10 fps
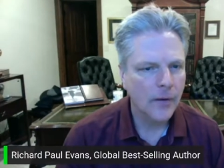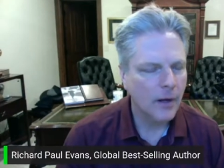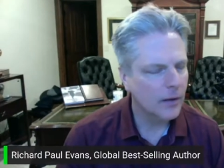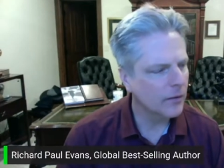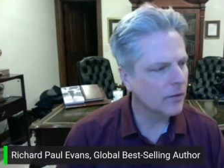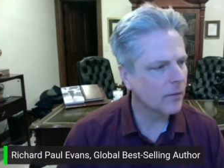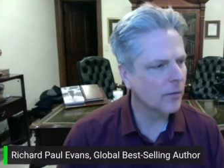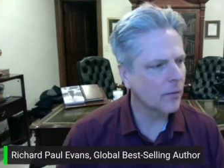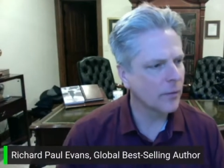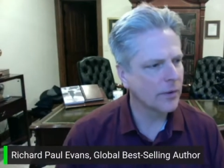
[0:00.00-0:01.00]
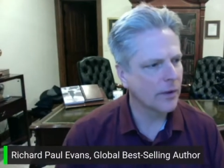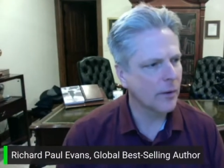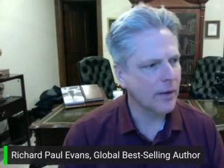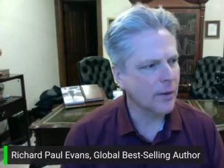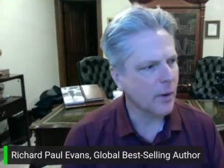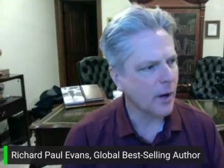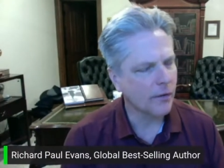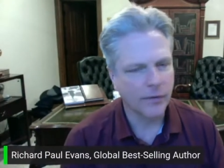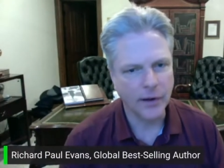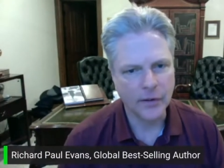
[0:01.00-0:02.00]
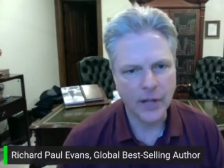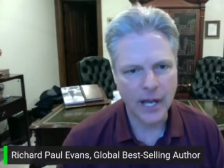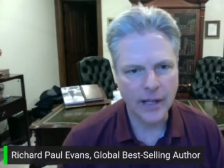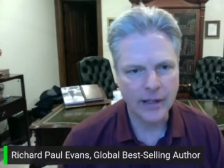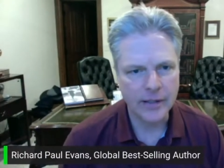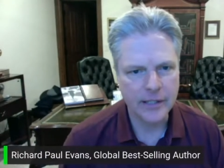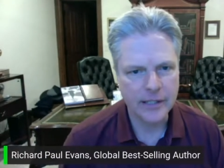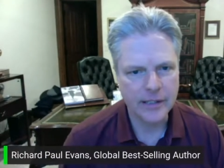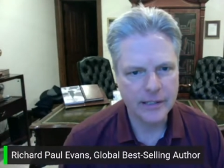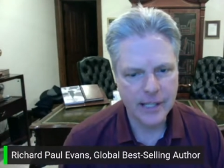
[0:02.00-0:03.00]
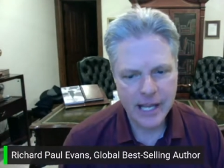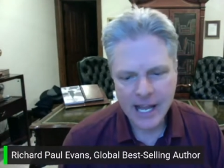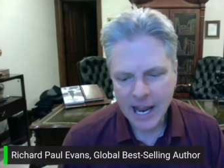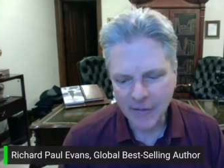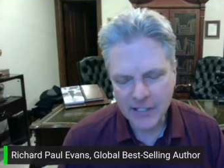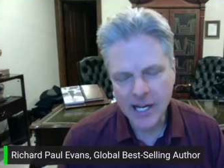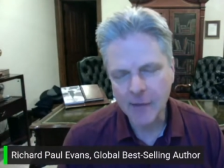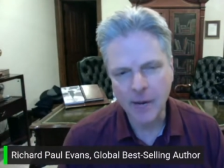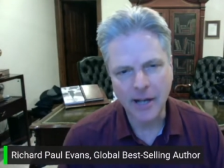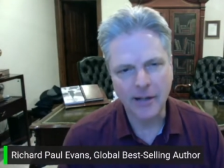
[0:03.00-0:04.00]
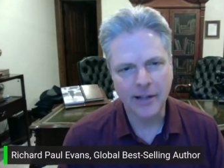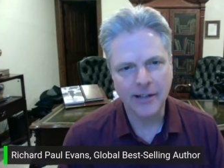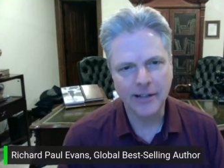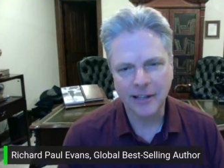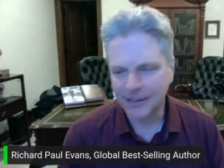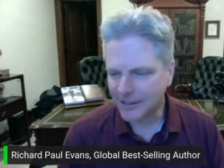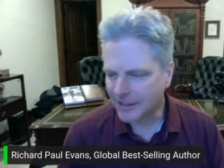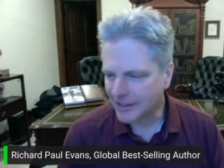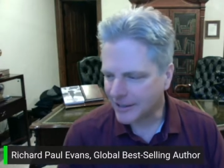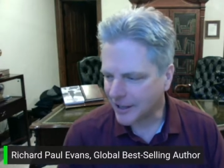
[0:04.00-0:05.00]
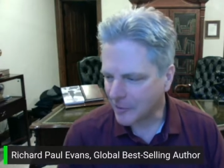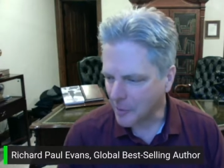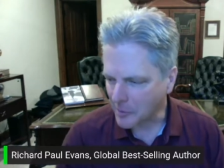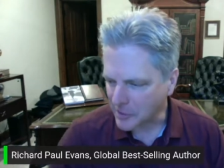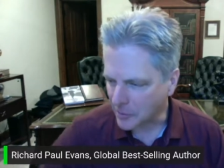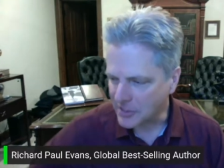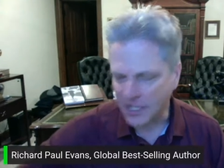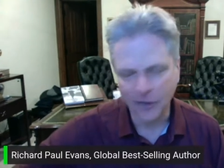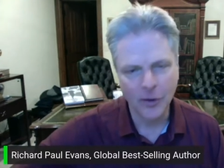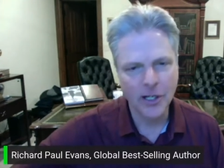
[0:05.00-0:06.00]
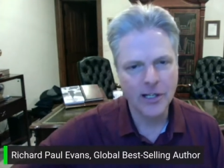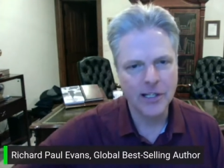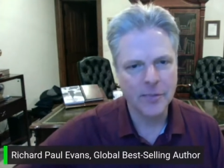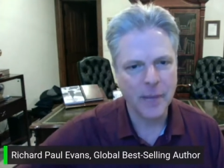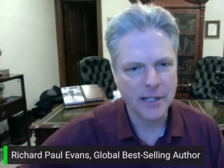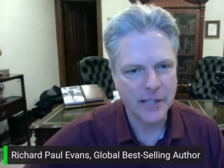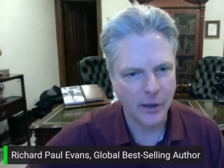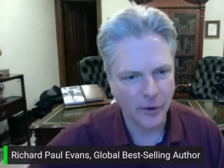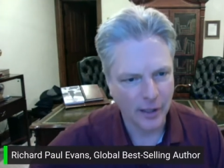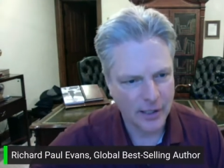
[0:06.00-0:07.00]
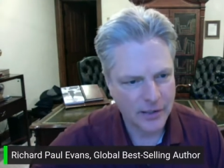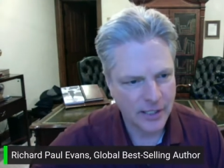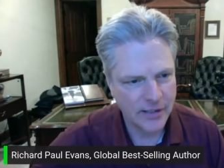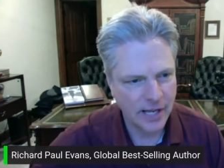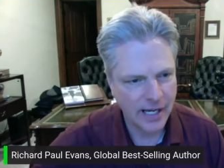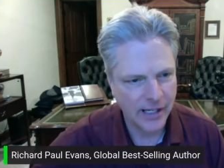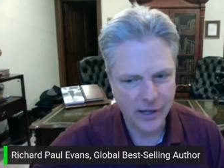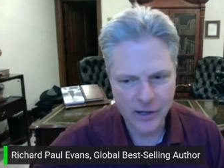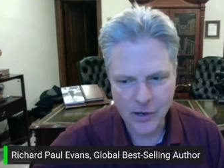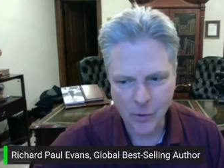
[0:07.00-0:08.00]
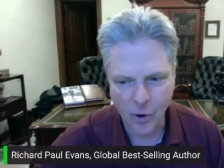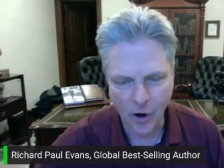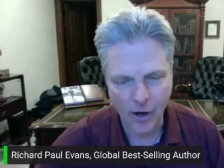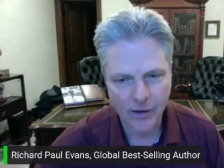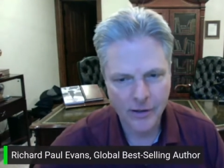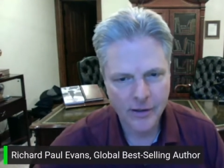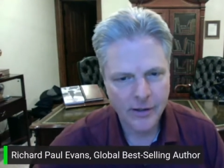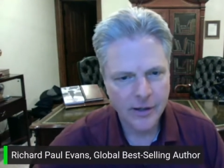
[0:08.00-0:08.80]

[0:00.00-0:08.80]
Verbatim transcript: Well, you know, I think we all face that. It, it's every time I, I remember someone said, "Look at this bestseller list." It's like you are